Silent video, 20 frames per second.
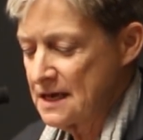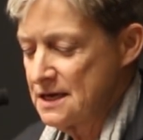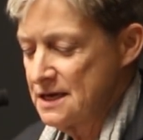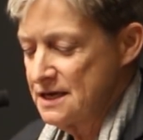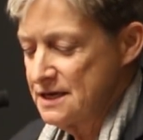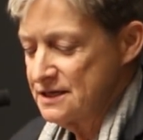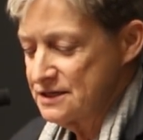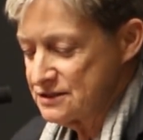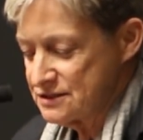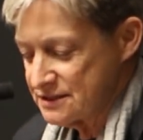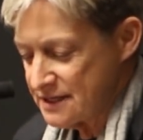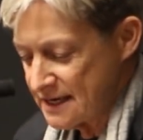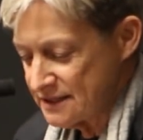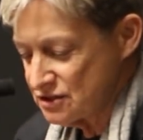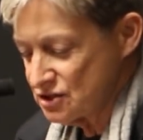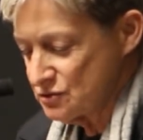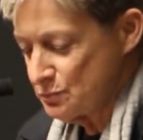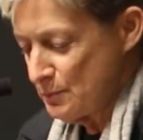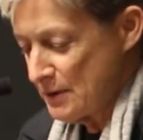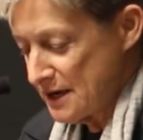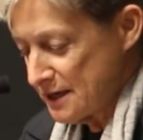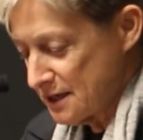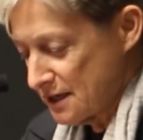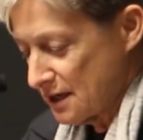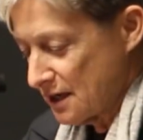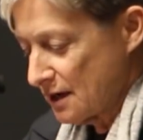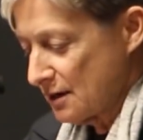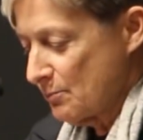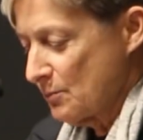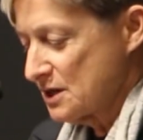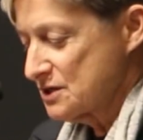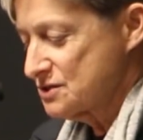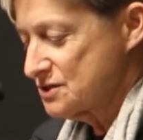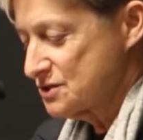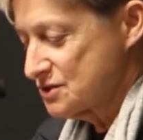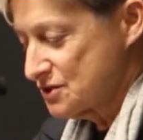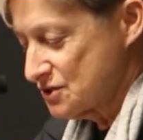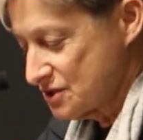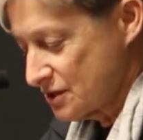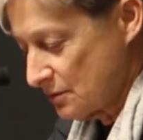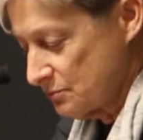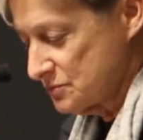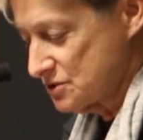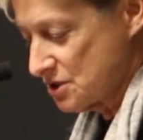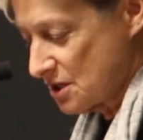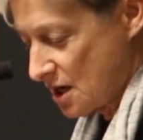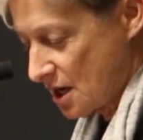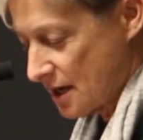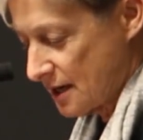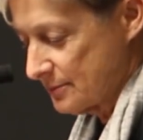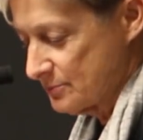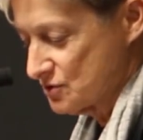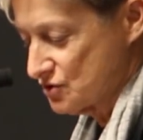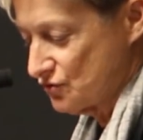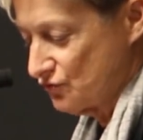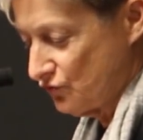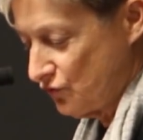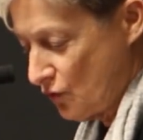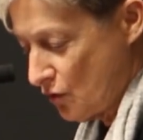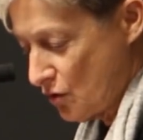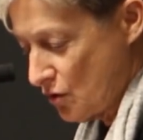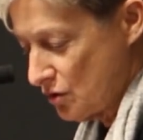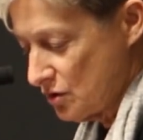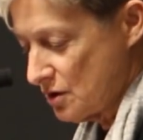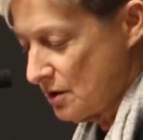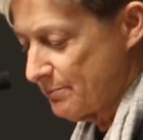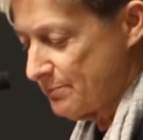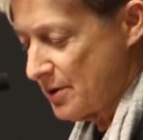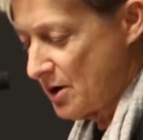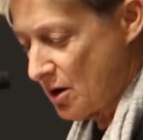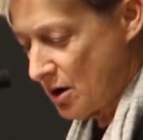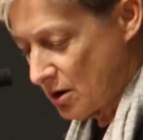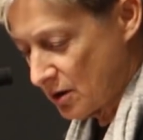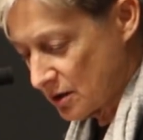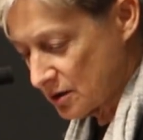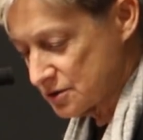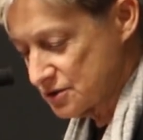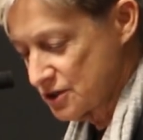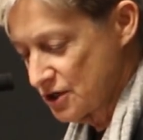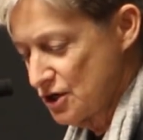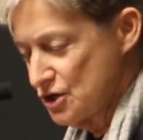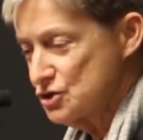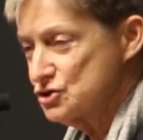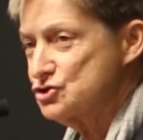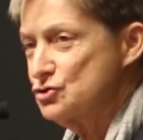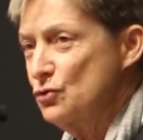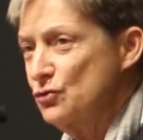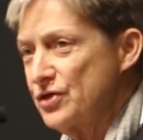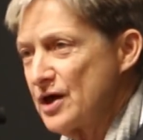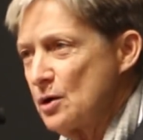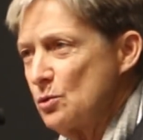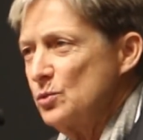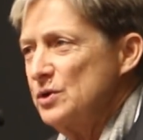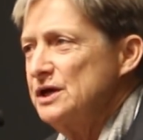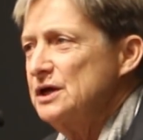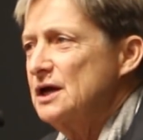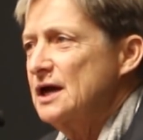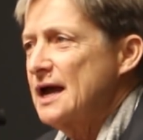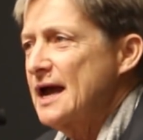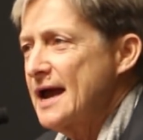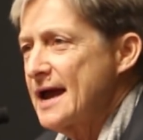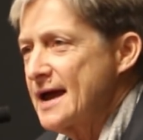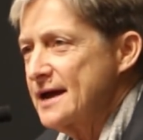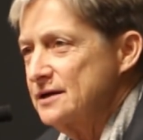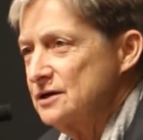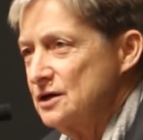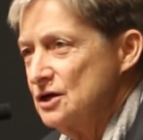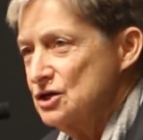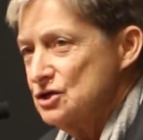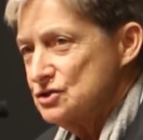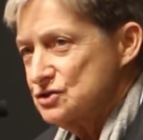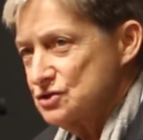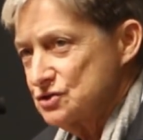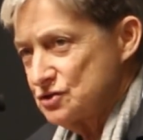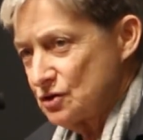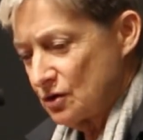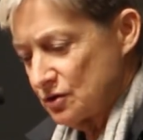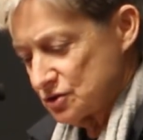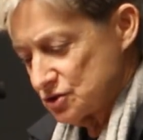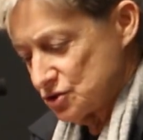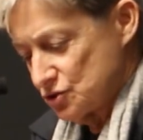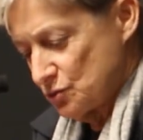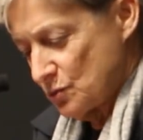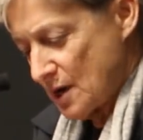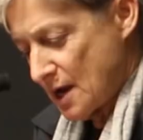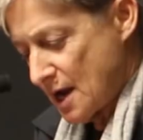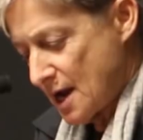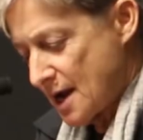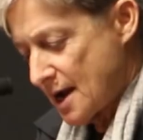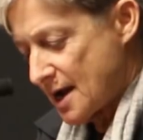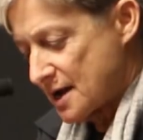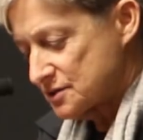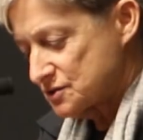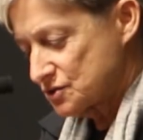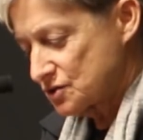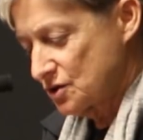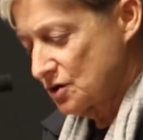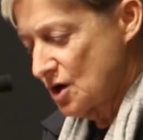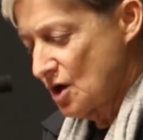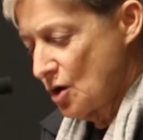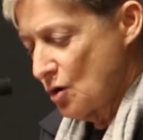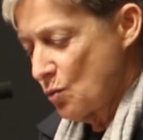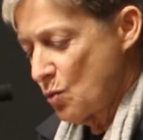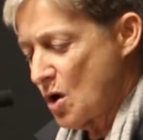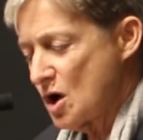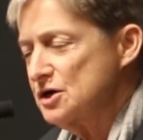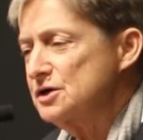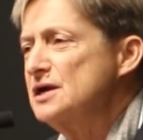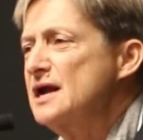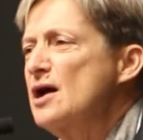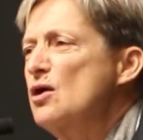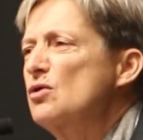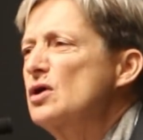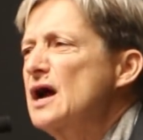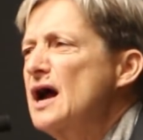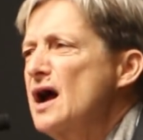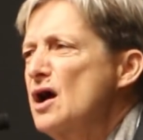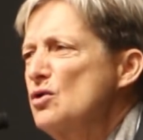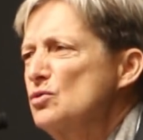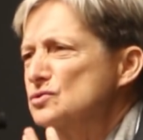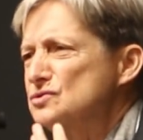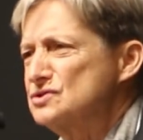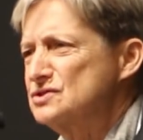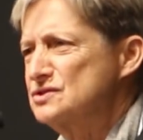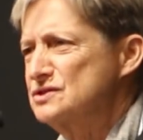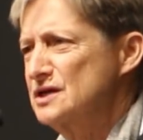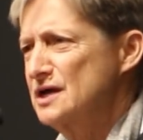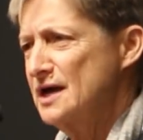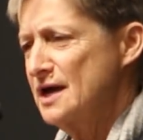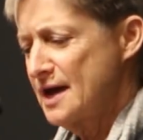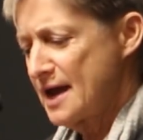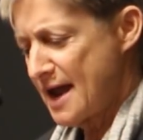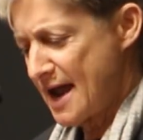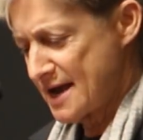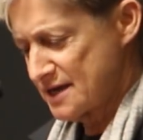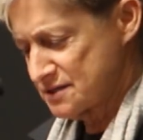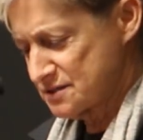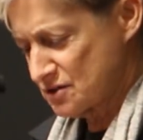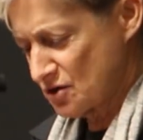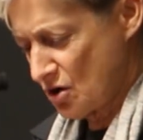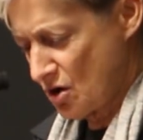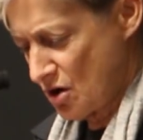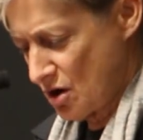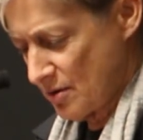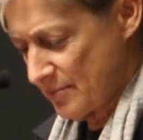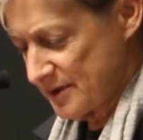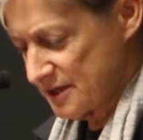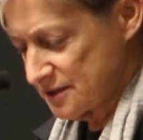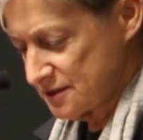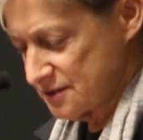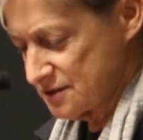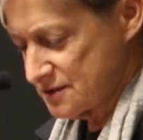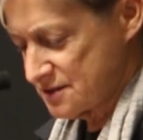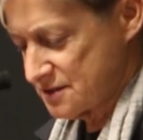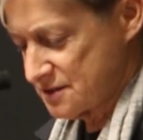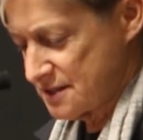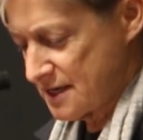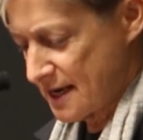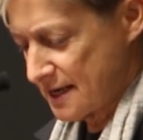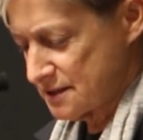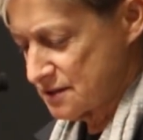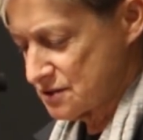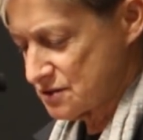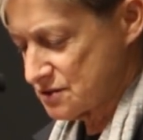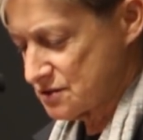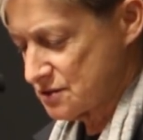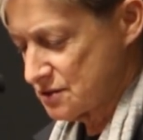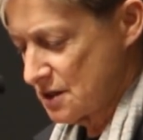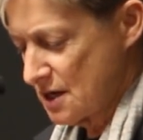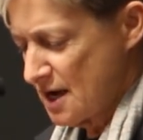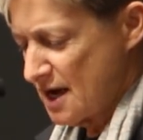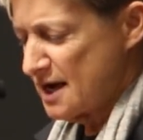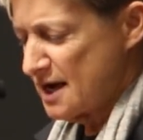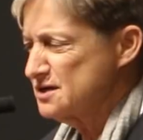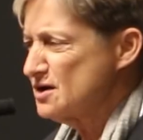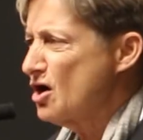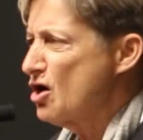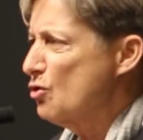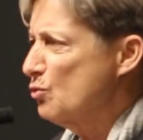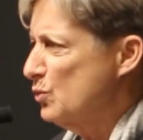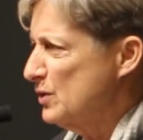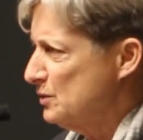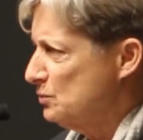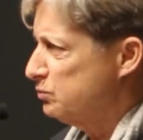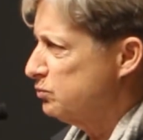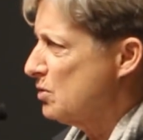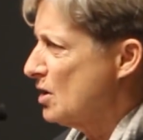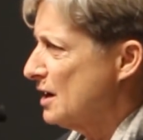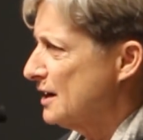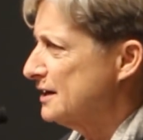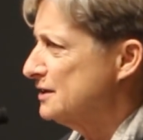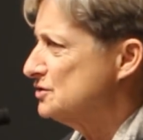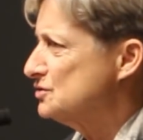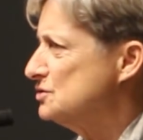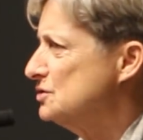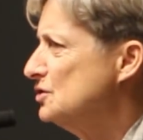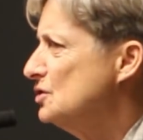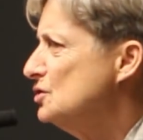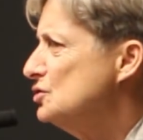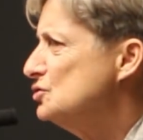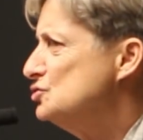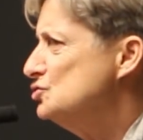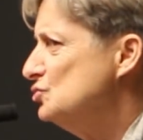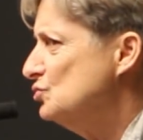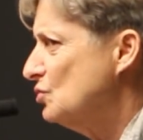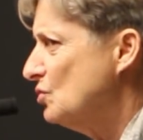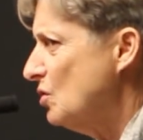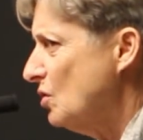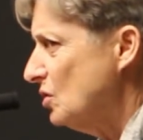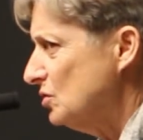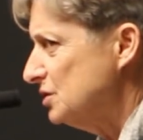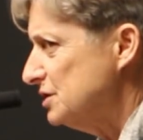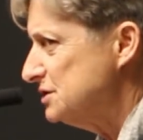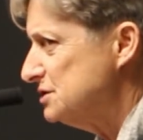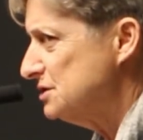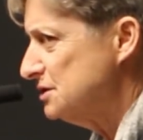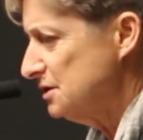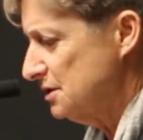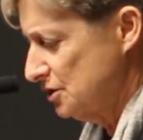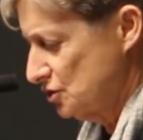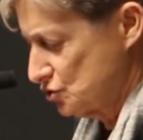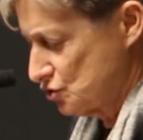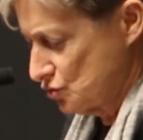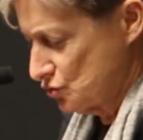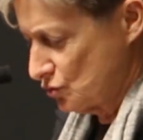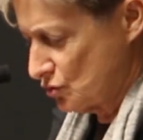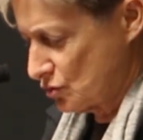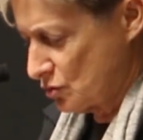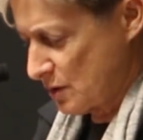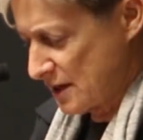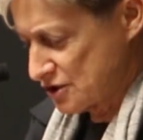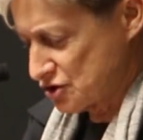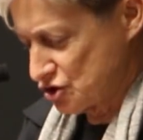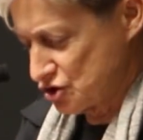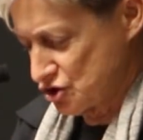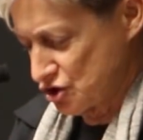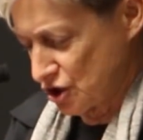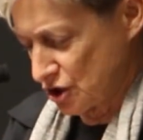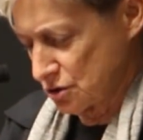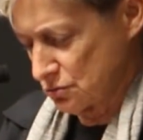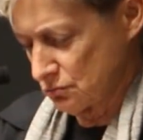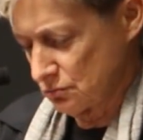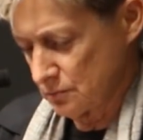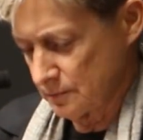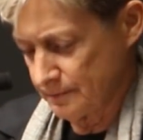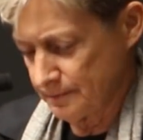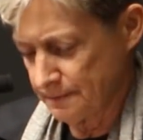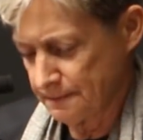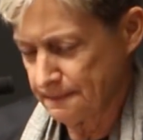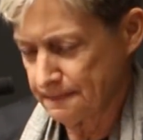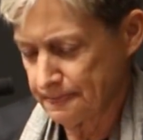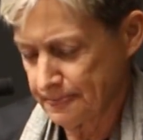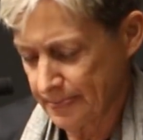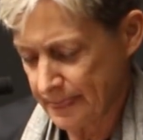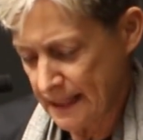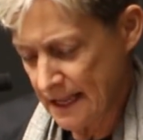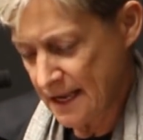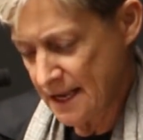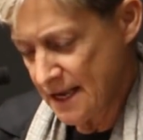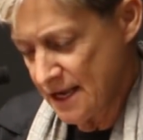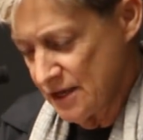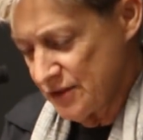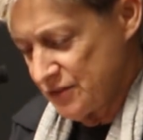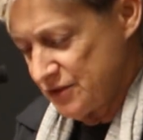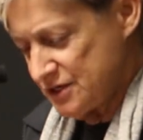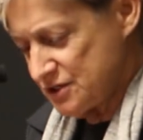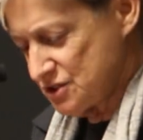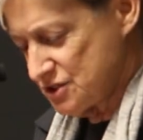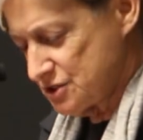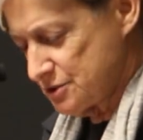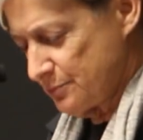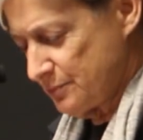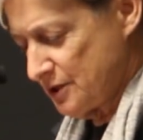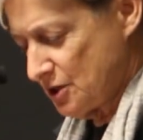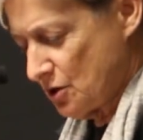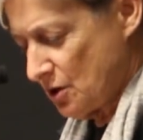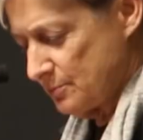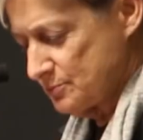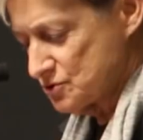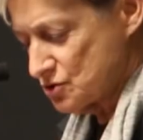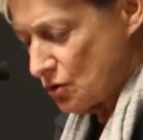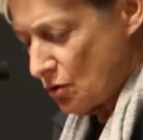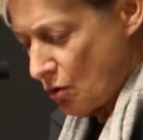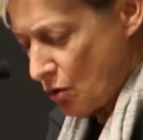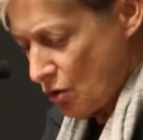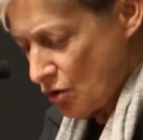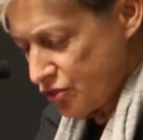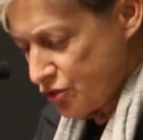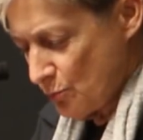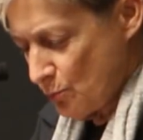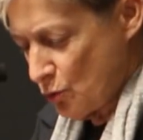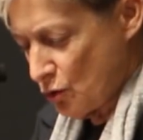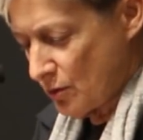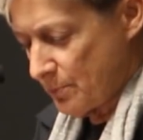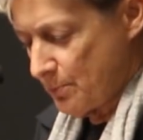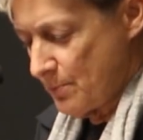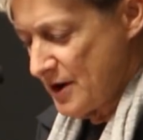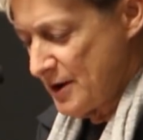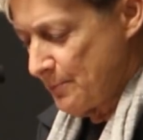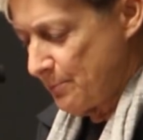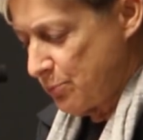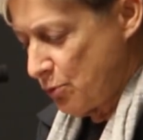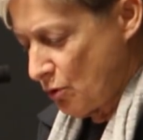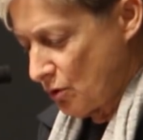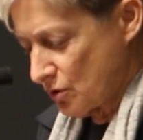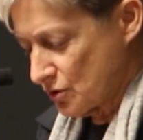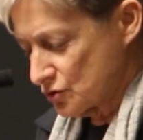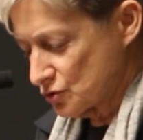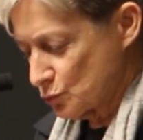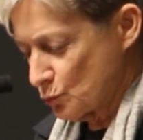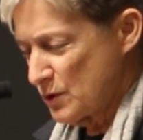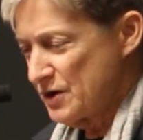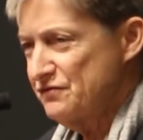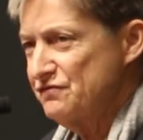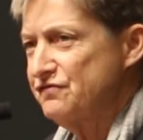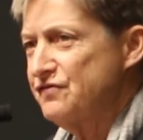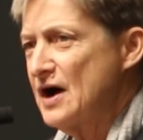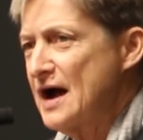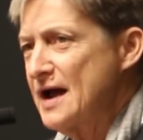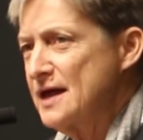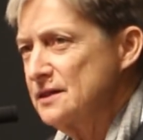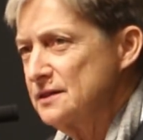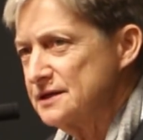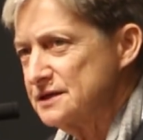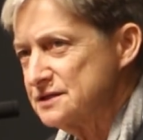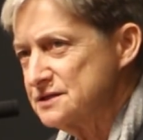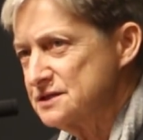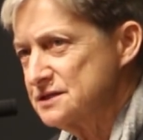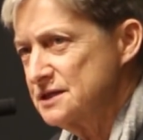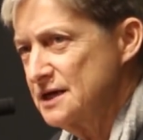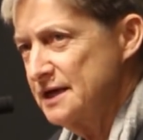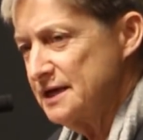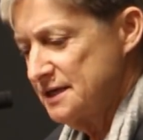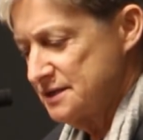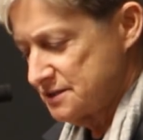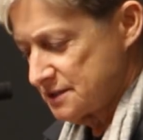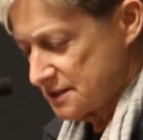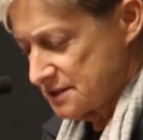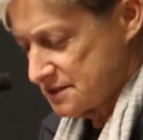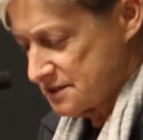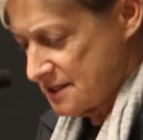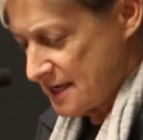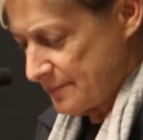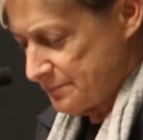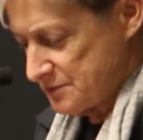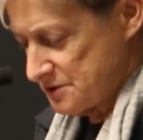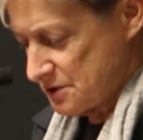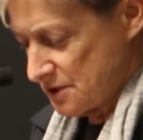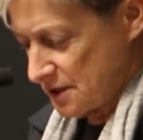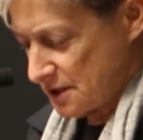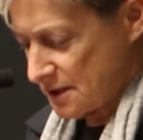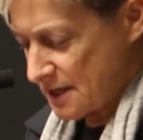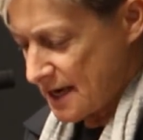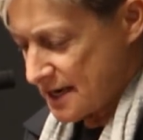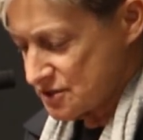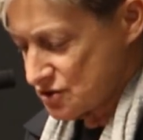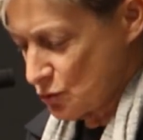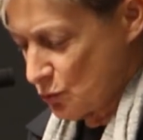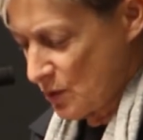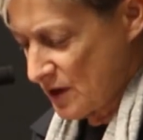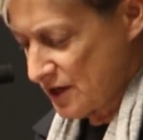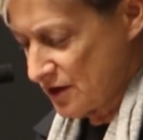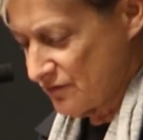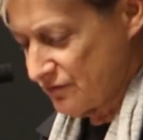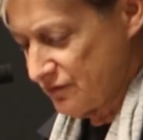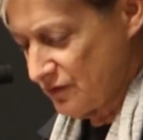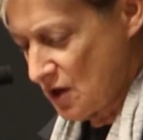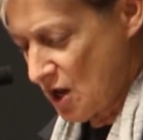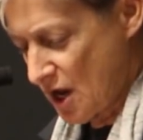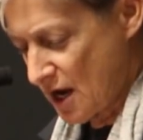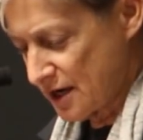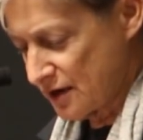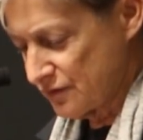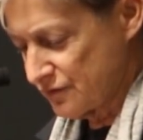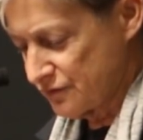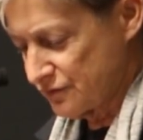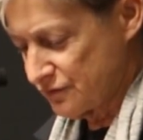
Sense-making must sometimes fall apart so that we can start to ask what now counts as common sense, and we right to call it into question? This becomes all the more important when violence is accepted as a way of life,